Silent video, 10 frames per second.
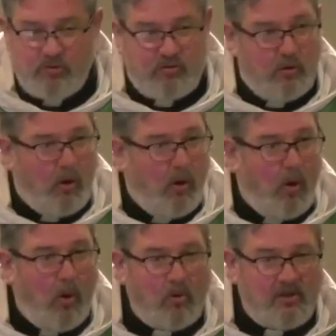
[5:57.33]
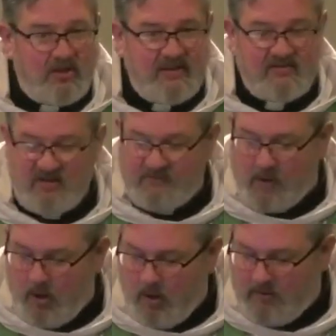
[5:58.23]
the whole list of
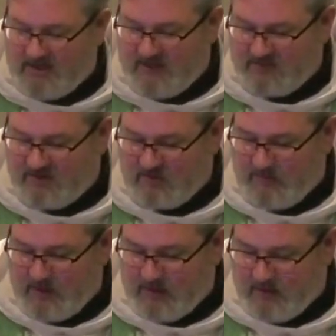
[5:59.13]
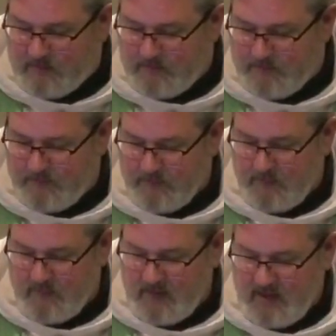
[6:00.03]
all the gifts of the Spirit.
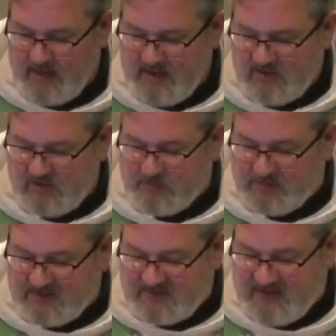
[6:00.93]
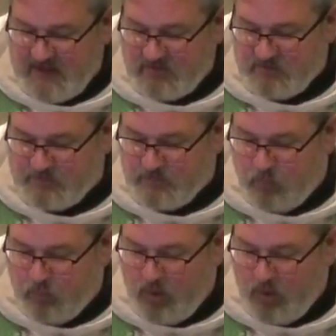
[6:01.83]
He says, But the same one